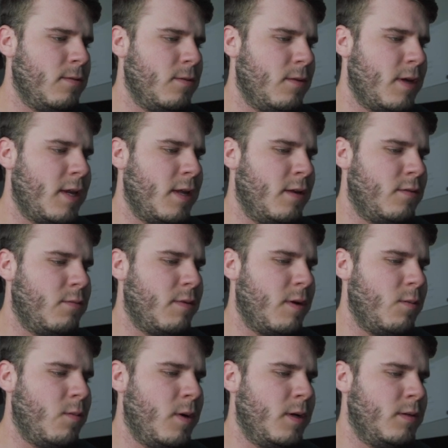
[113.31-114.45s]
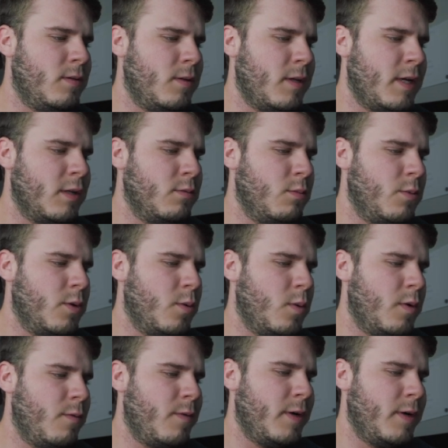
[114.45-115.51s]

So that is the right one. So the next one we're going to want to